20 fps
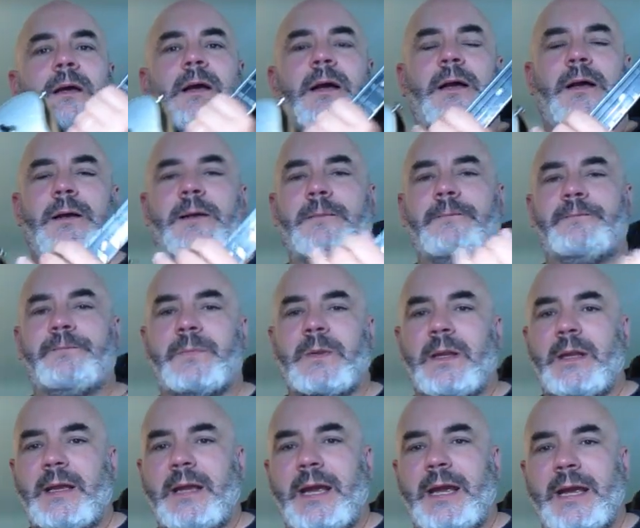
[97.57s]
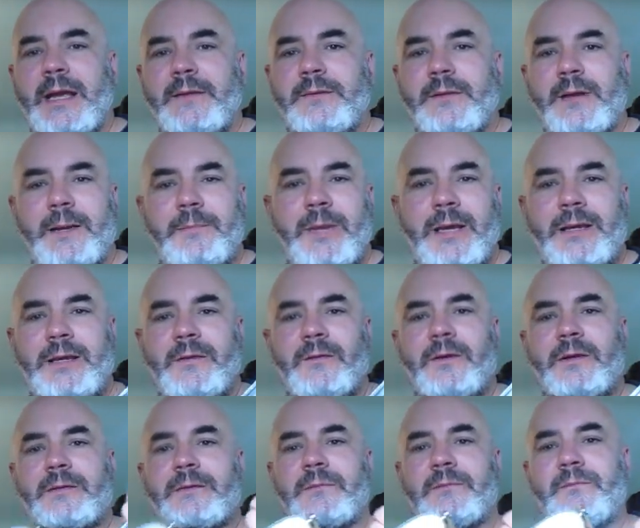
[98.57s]
And I'm making
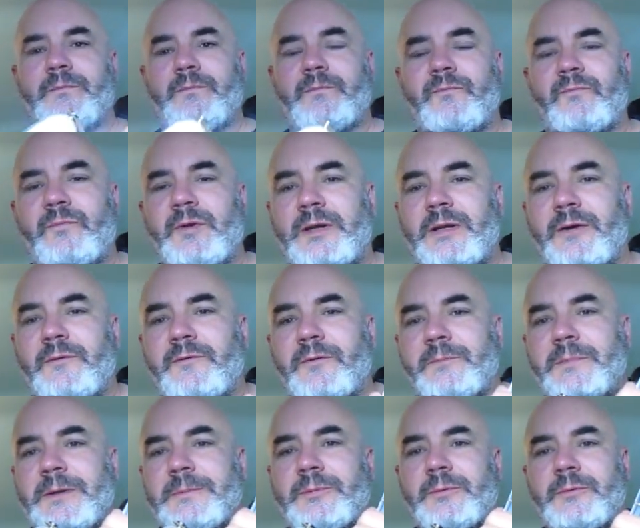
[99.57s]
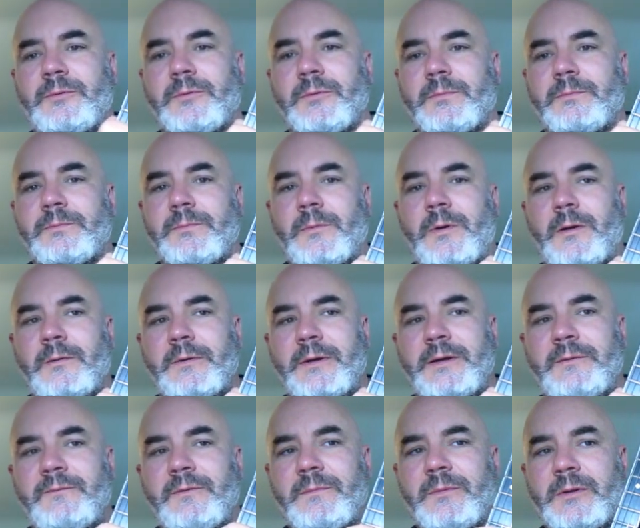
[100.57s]
this video for people who are already
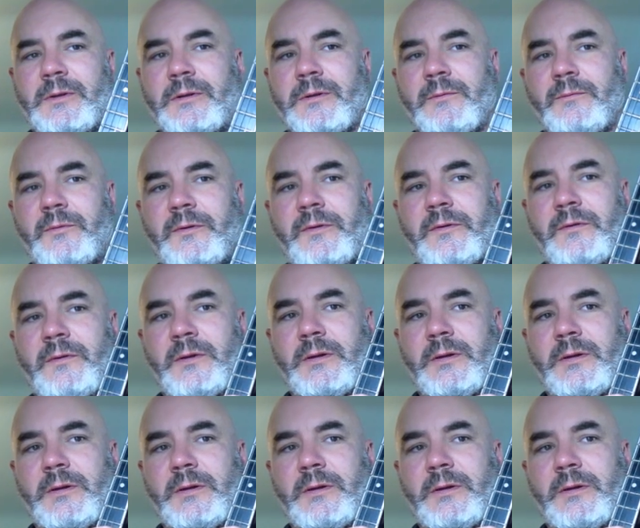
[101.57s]
familiar with